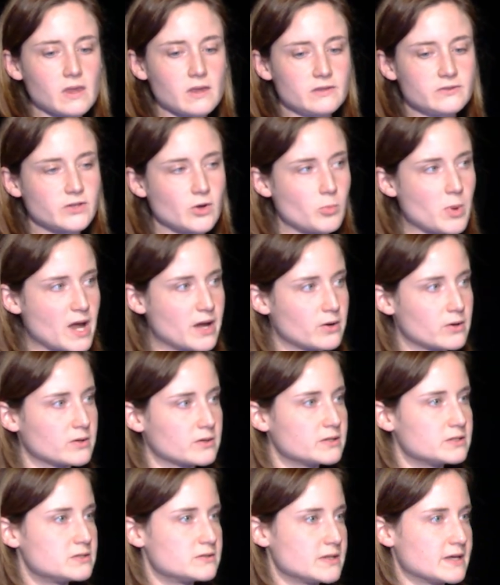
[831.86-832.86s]
So by
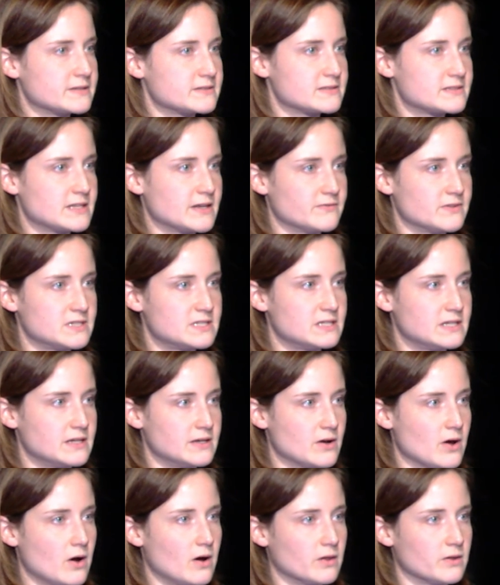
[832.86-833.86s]
early
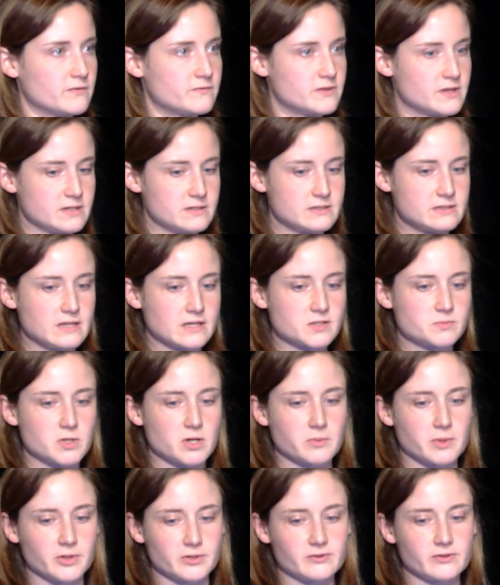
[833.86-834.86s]
2017, all of the
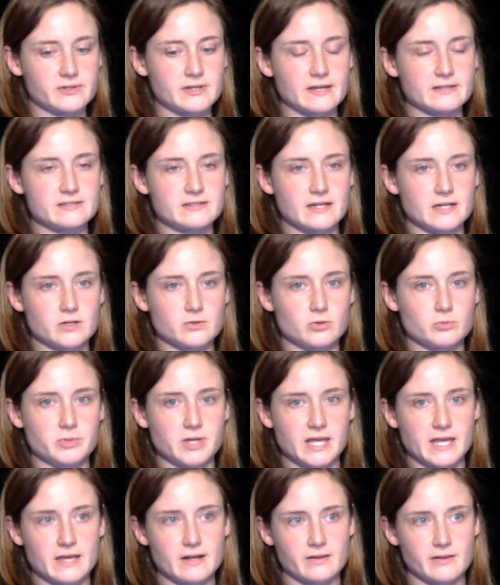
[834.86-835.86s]
experimental test data will
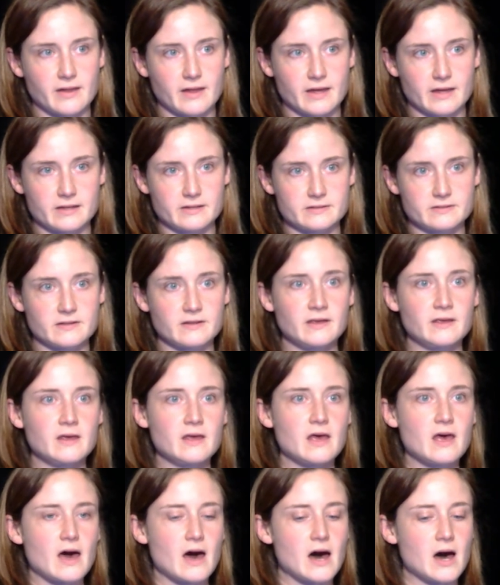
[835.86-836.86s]
be analyzed
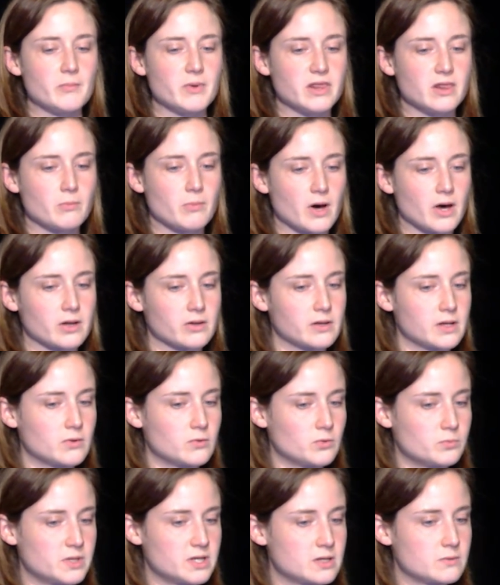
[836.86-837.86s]
and the modeling
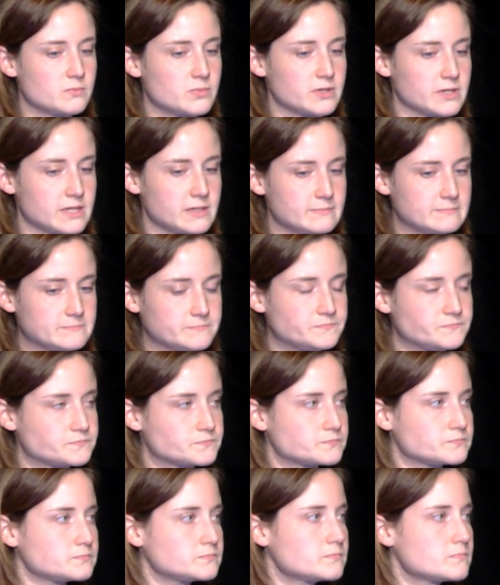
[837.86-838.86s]
will be complete.
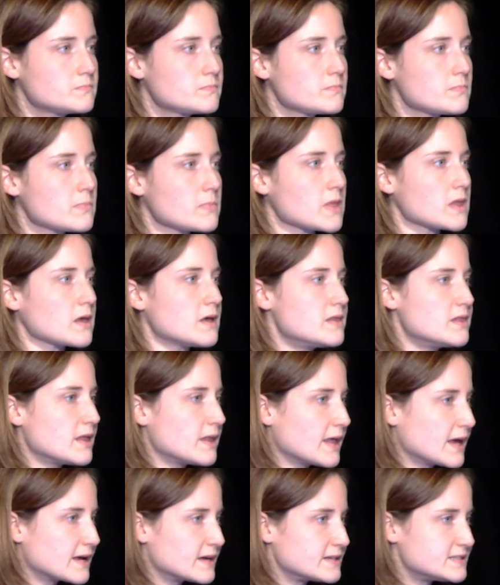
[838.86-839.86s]
And
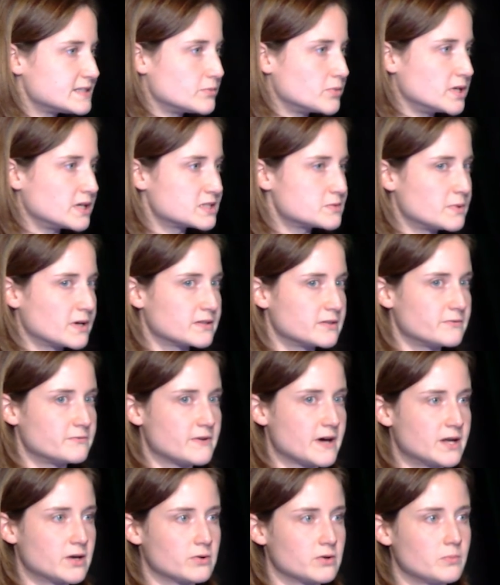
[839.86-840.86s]
then, like I said, we expect the
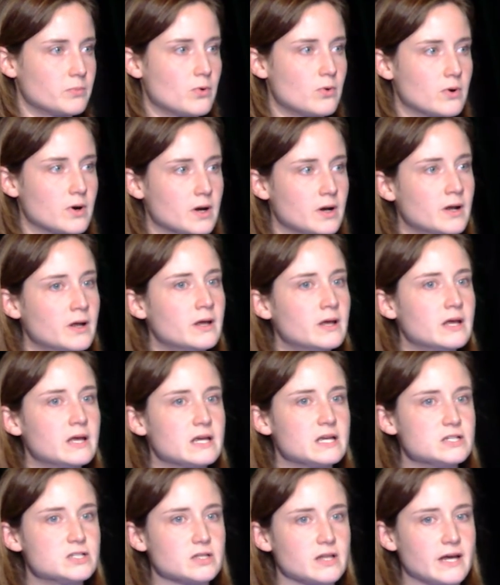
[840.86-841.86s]
final report
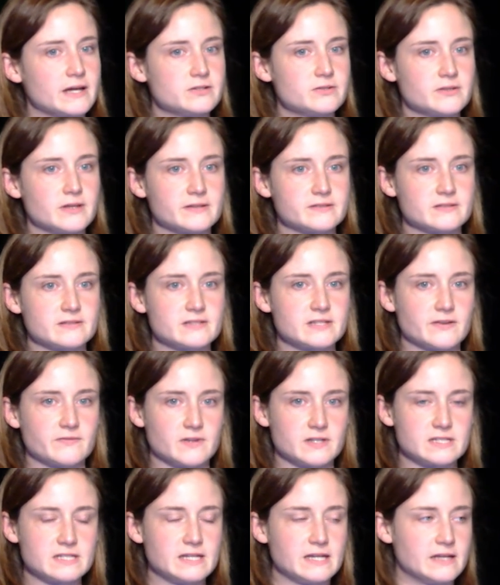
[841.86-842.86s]
in July
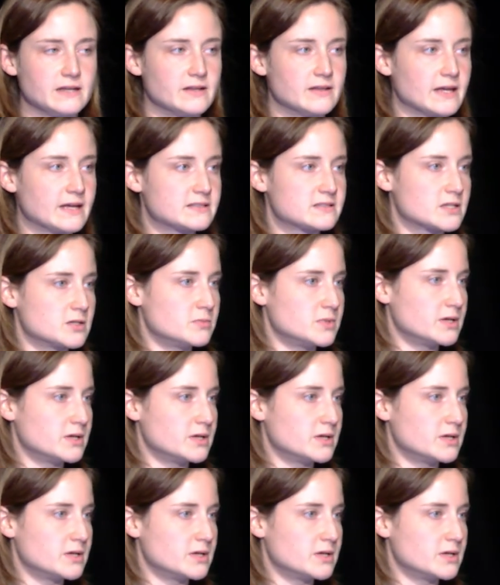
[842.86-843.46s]
2017, and that's going to